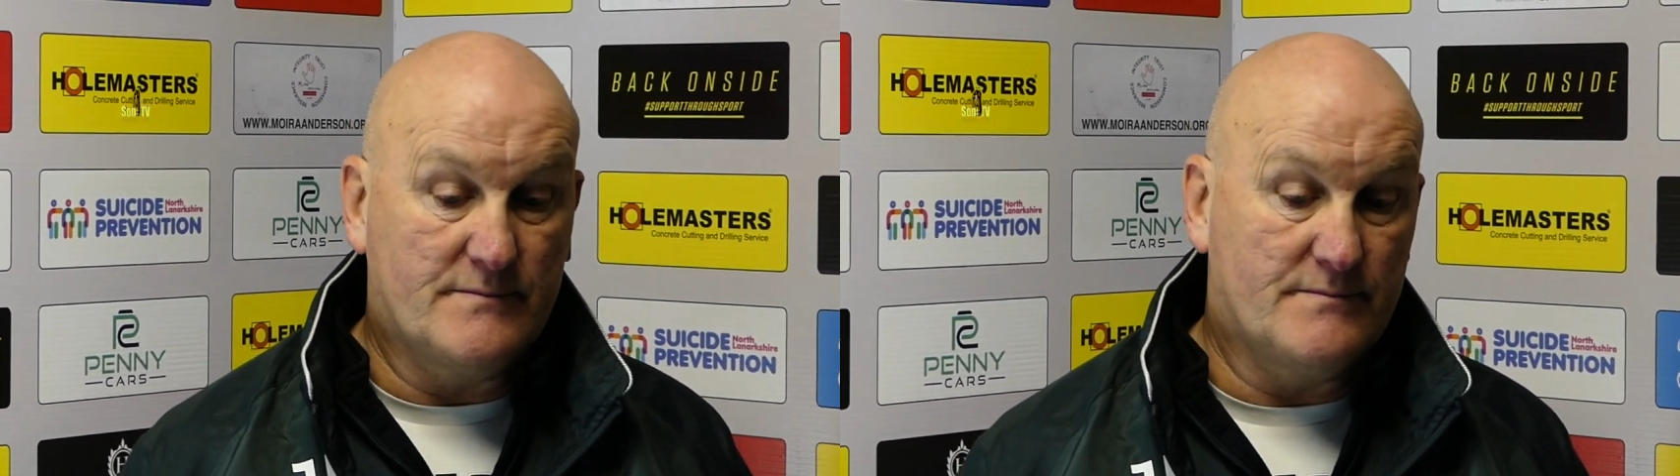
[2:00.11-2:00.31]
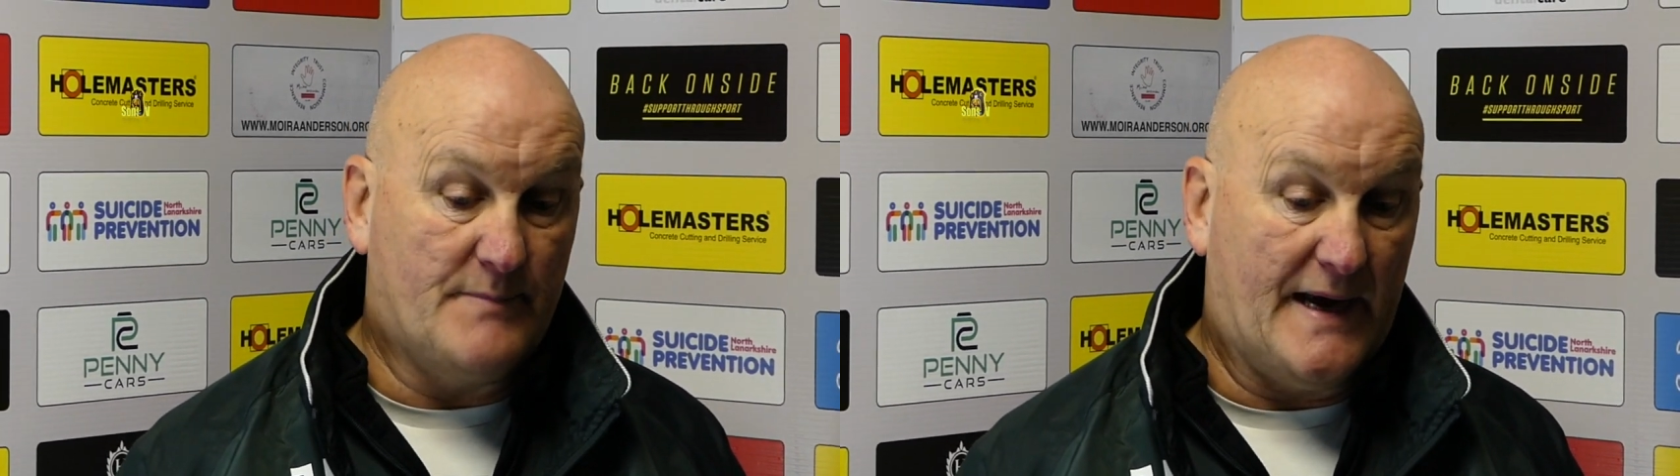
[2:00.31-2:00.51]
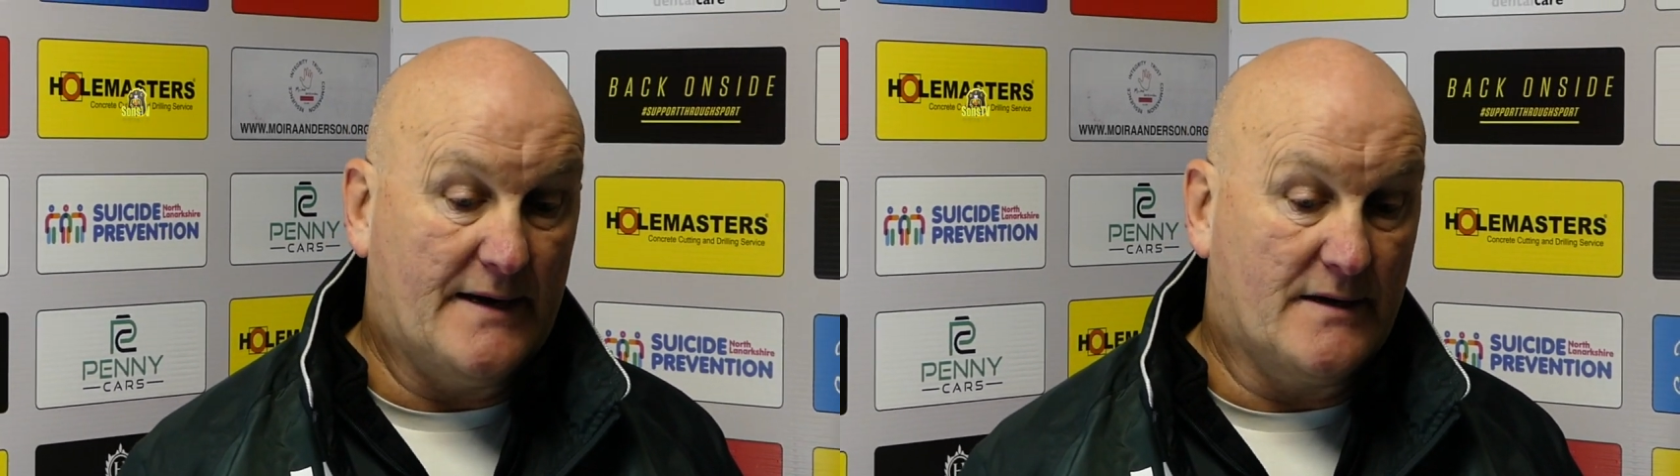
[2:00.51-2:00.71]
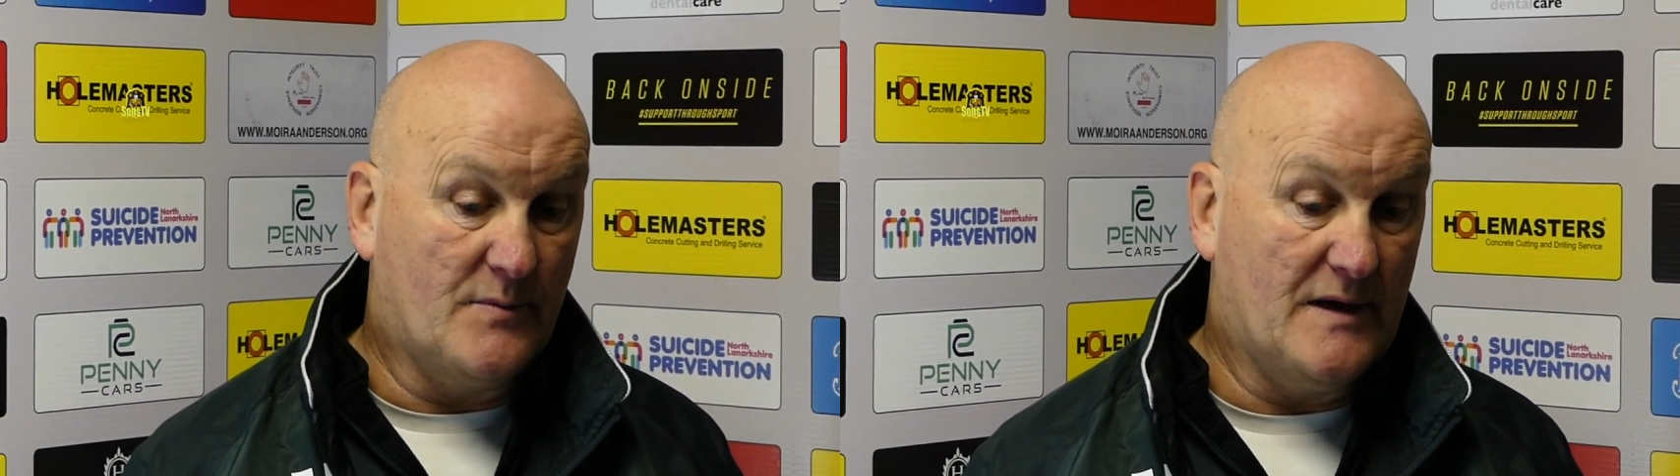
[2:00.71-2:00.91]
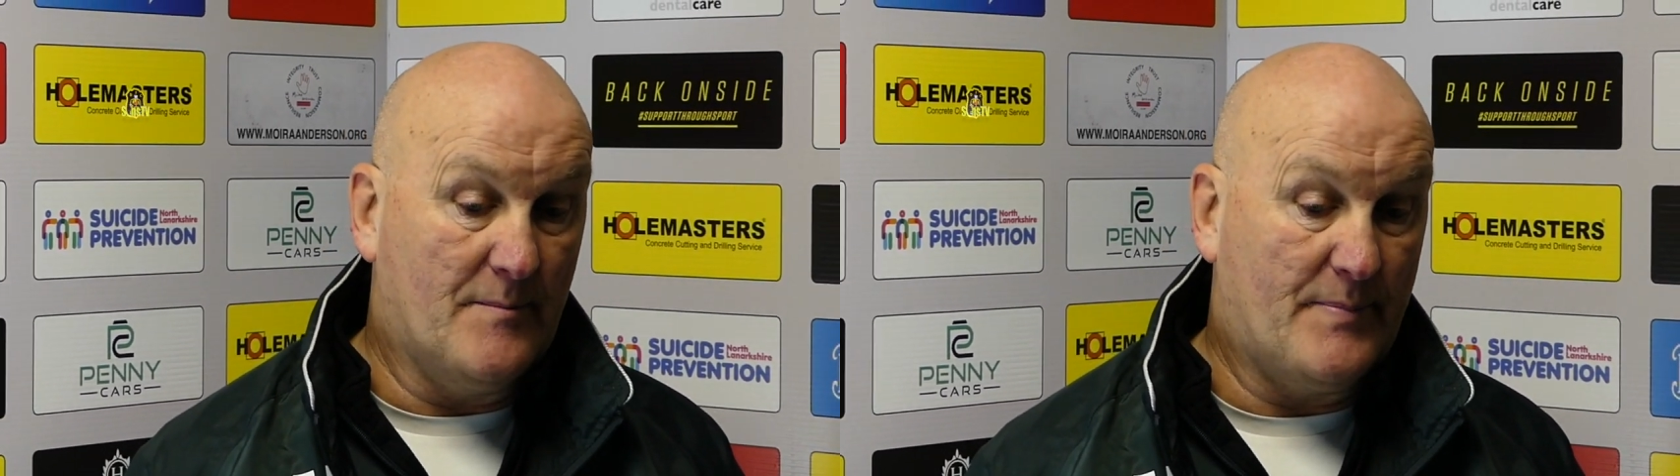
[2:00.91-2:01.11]
Ben had a
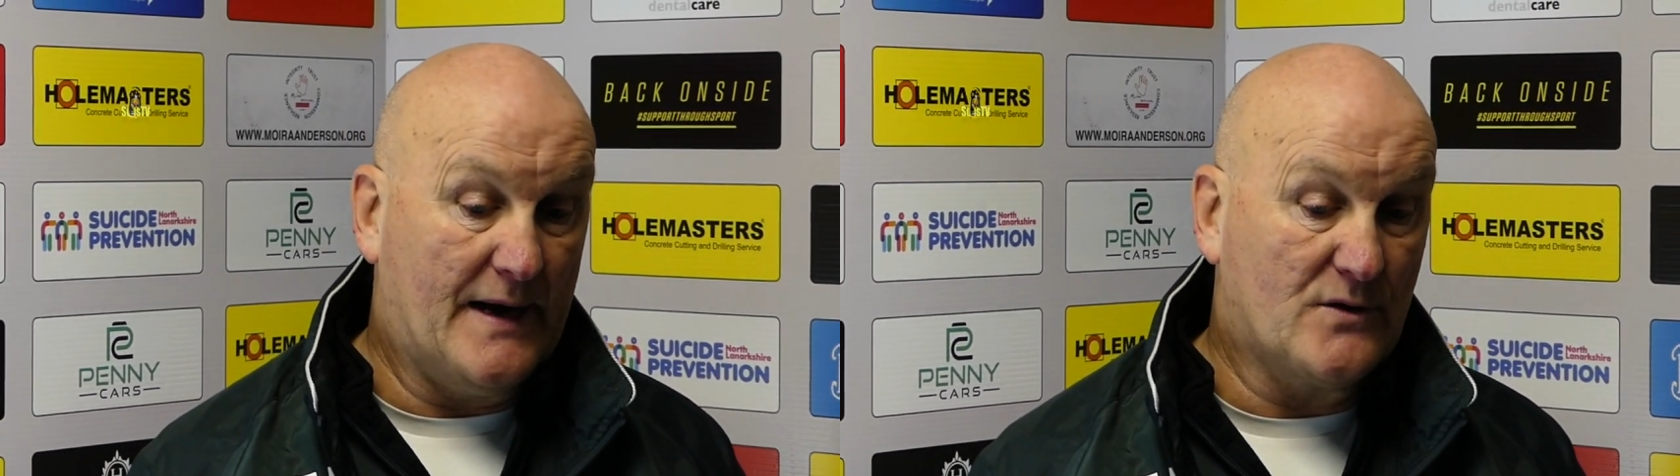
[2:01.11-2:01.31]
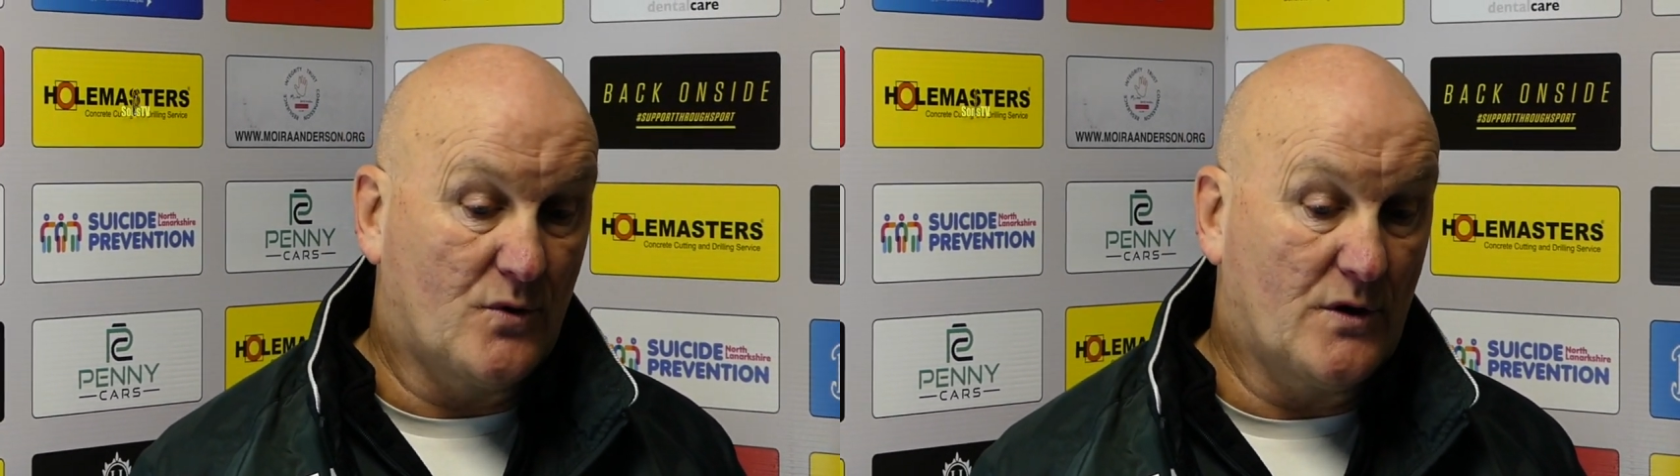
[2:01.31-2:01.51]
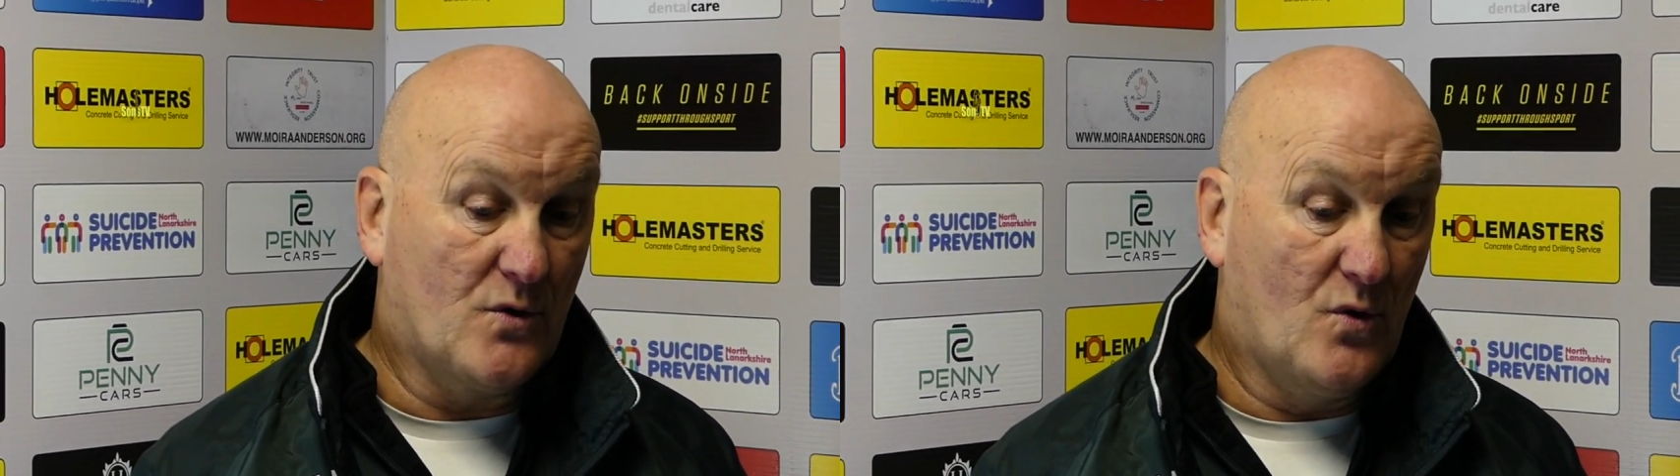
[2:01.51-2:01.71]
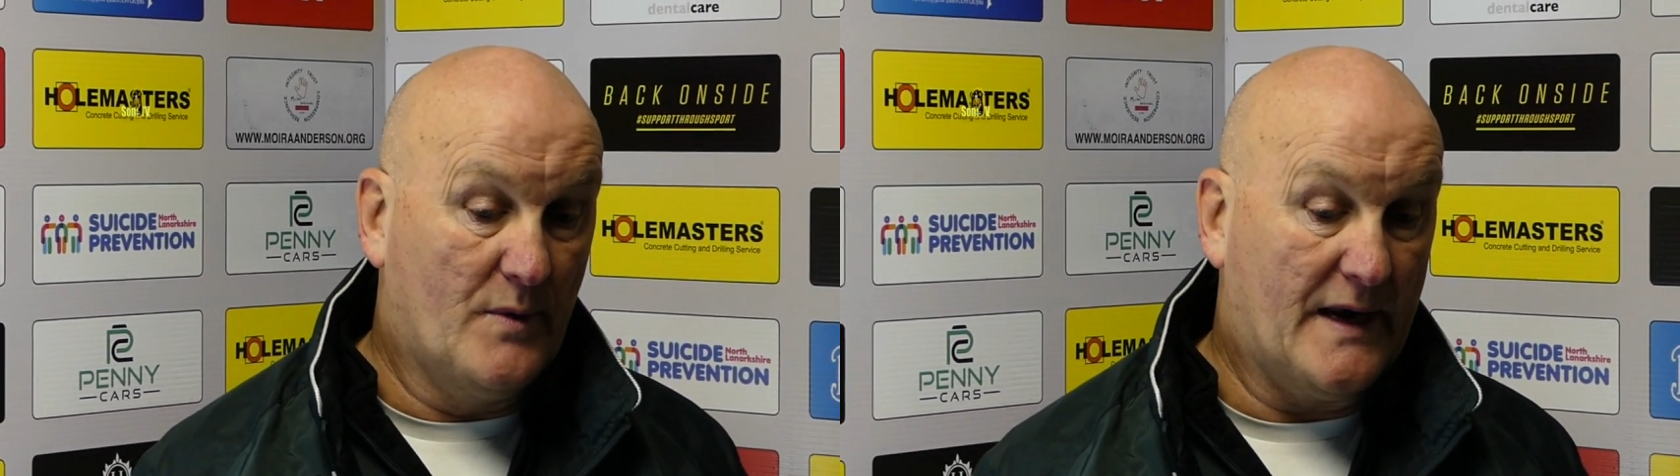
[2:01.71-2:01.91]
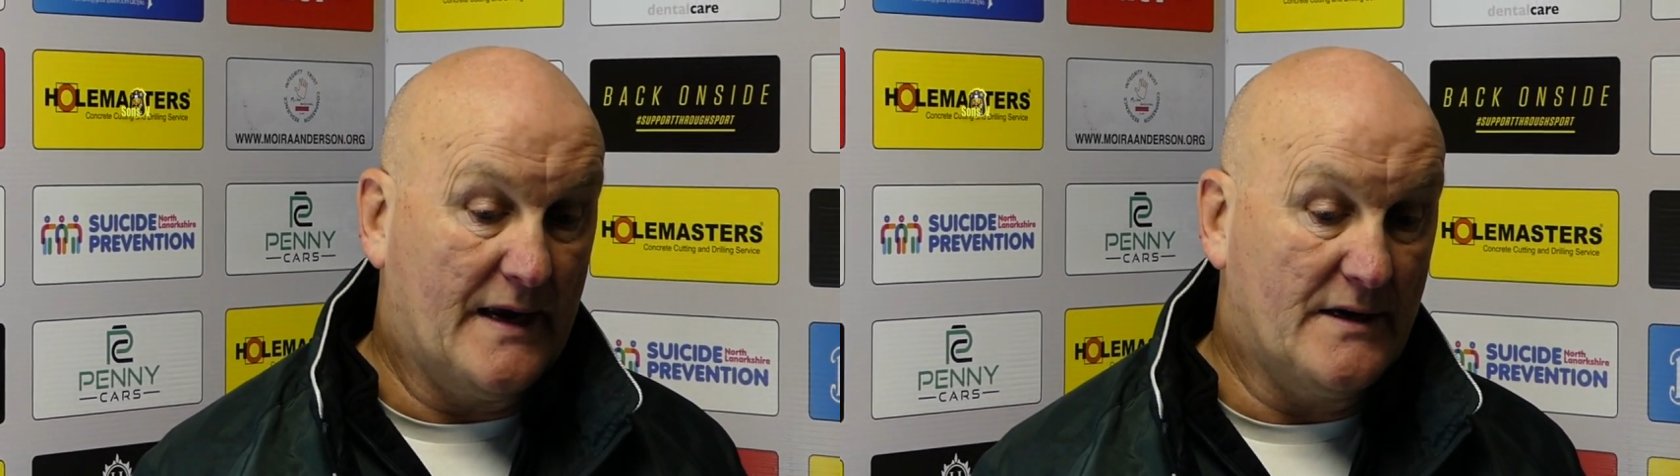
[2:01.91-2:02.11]
wee impact on the goal
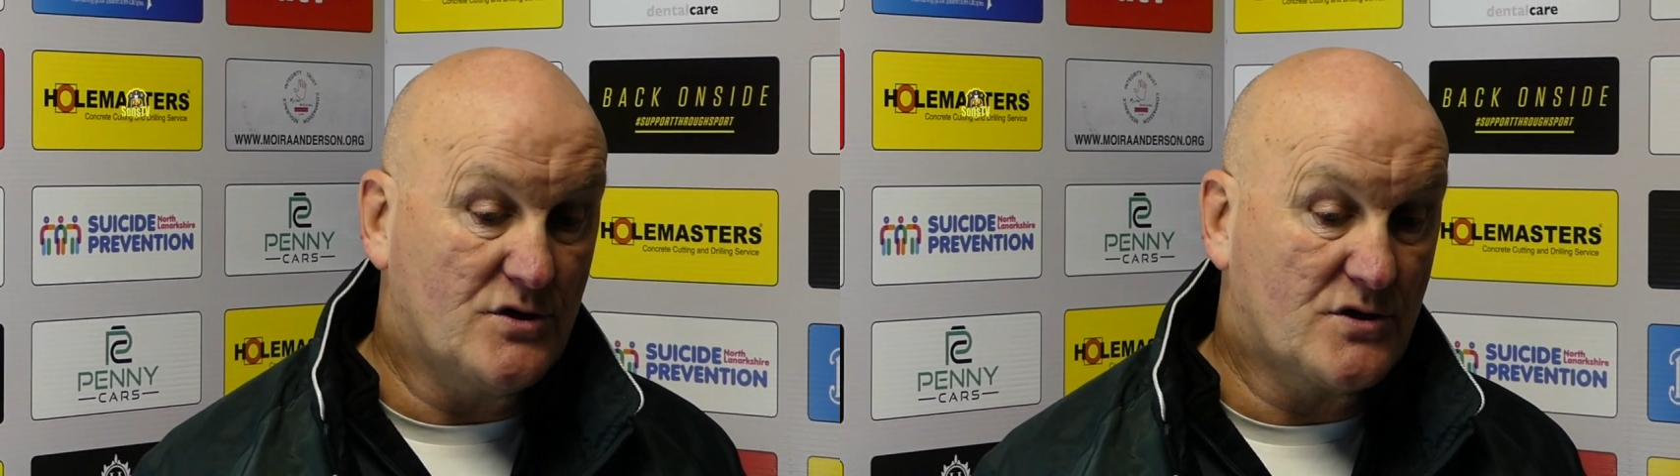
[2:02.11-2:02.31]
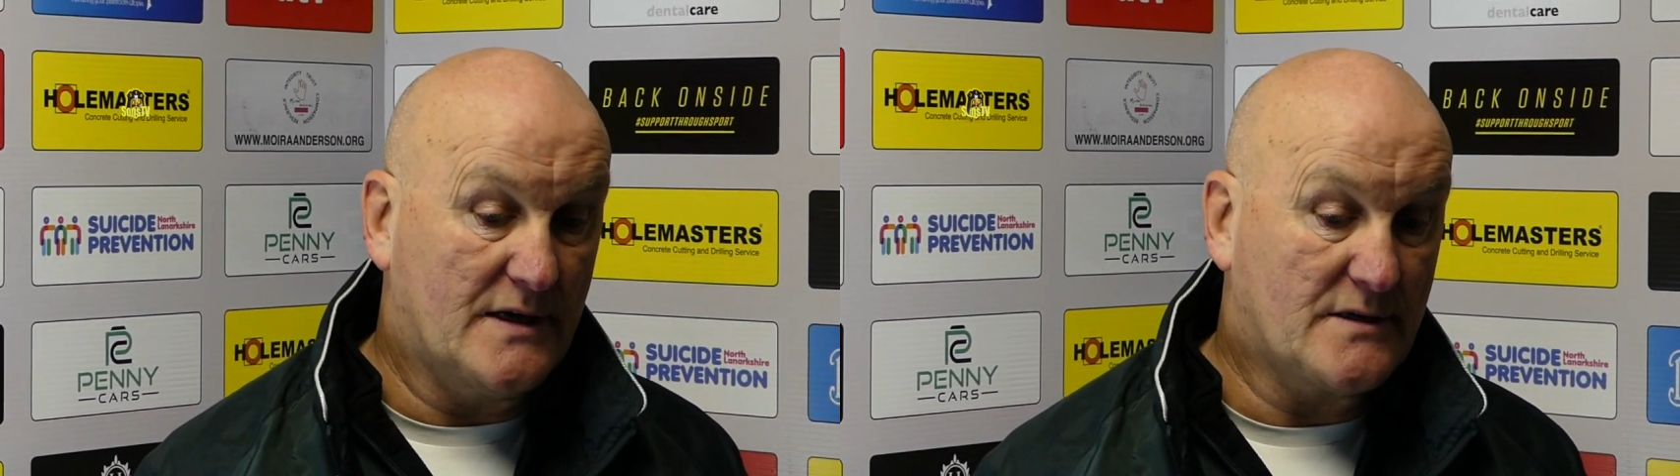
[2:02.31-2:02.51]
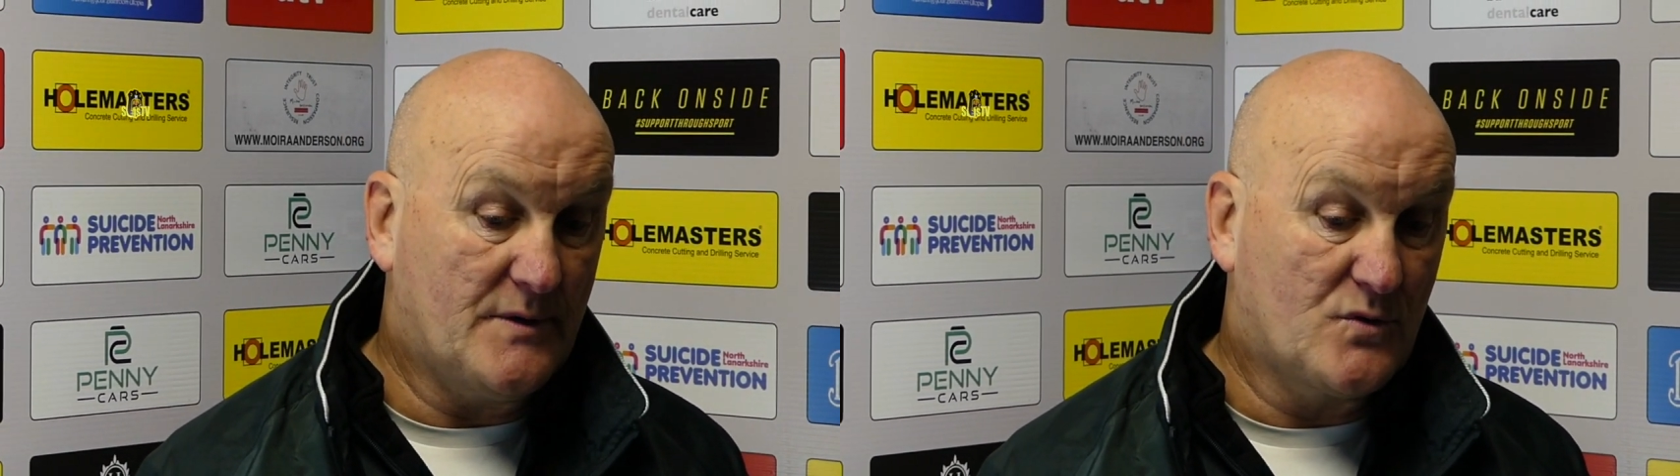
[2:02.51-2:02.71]
where he just gets a wee